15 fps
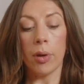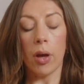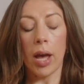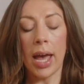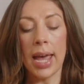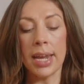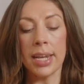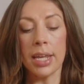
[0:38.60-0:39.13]

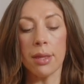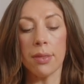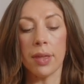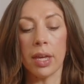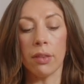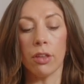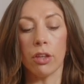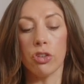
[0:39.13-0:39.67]

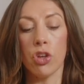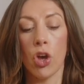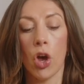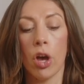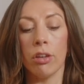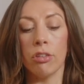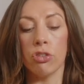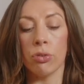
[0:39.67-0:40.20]
anything that
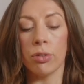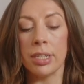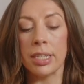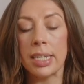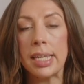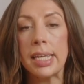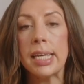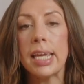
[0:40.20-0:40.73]
turns your
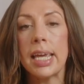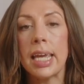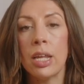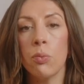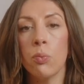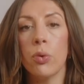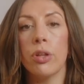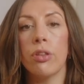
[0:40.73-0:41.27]
knee
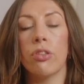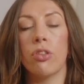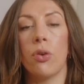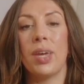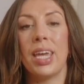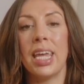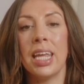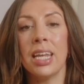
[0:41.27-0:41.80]
inwards, so
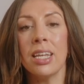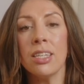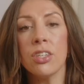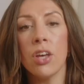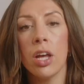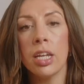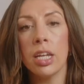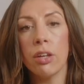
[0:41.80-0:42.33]

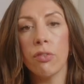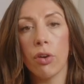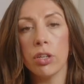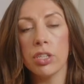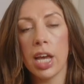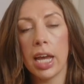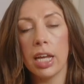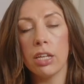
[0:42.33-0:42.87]
internally
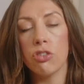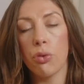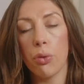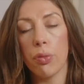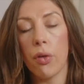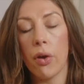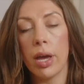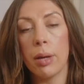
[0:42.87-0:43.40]
rotates your
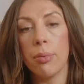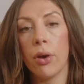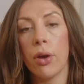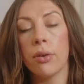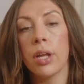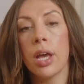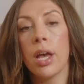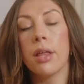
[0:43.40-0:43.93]
thigh
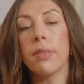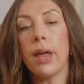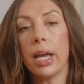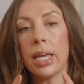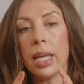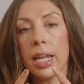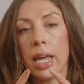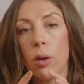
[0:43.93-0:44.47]
bone,
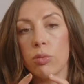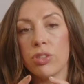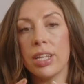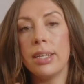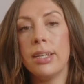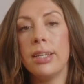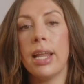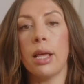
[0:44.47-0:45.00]
that can help to
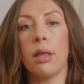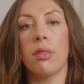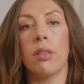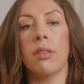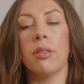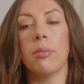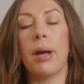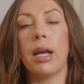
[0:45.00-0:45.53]

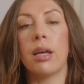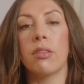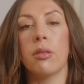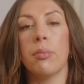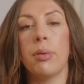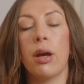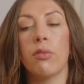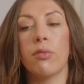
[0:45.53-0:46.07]
lengthen the back of
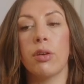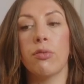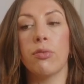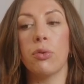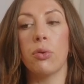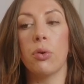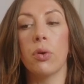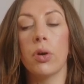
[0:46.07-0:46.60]
the pelvic
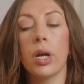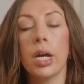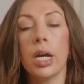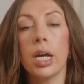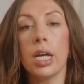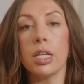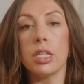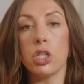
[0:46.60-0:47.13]
floor.
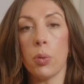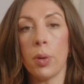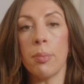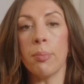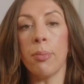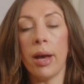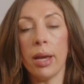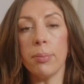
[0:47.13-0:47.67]
So it
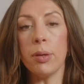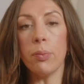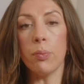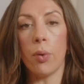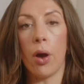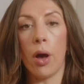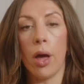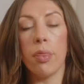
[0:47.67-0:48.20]
might be
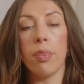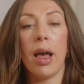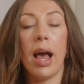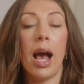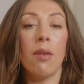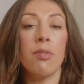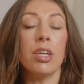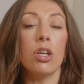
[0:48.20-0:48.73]
worth
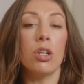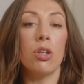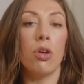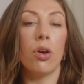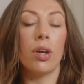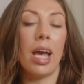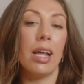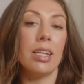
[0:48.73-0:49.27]
having a
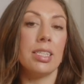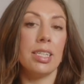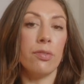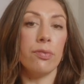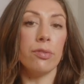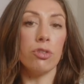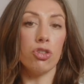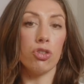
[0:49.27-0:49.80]
look at
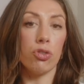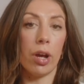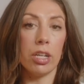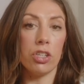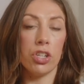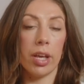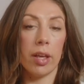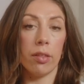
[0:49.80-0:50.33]
different
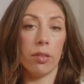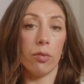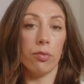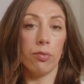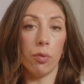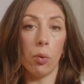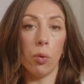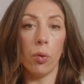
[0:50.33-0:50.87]
stretches
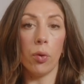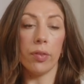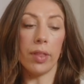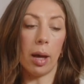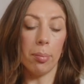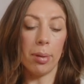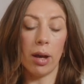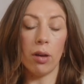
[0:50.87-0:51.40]
for
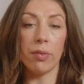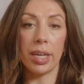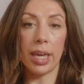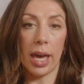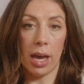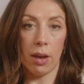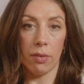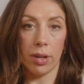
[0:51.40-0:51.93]
that pelvic
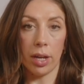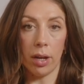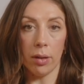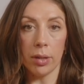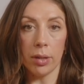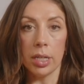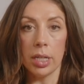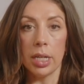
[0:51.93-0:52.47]
area.
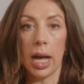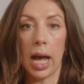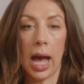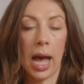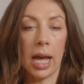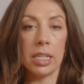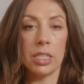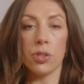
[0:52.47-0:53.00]

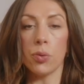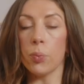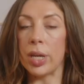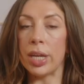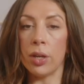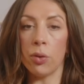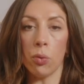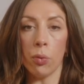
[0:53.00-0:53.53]
And we
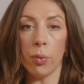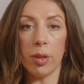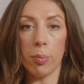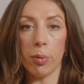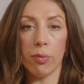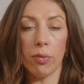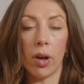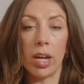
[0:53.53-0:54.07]
can always
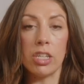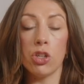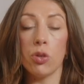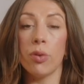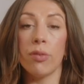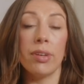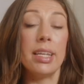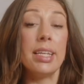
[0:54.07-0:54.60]
provide you
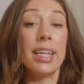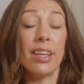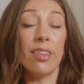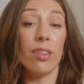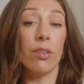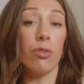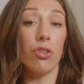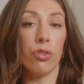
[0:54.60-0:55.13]
with a
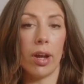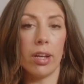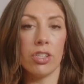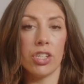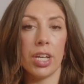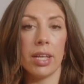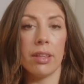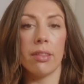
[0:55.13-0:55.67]
list of
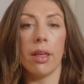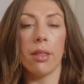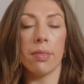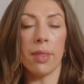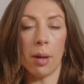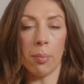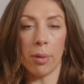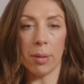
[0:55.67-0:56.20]
stretches
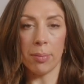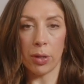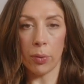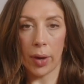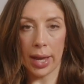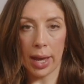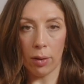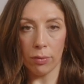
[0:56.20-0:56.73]
that might be
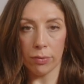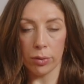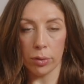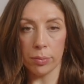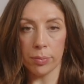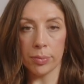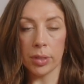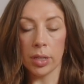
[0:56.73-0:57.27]
quite
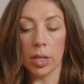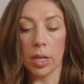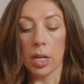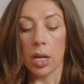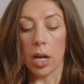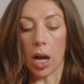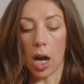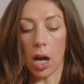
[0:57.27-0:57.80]
helpful.
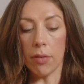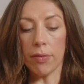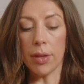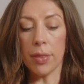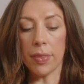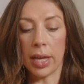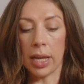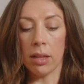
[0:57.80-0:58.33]
Other
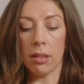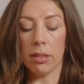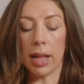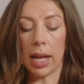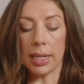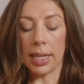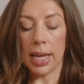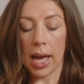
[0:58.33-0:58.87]
things
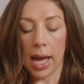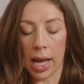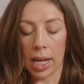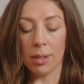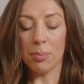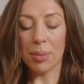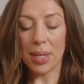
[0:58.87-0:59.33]
that can be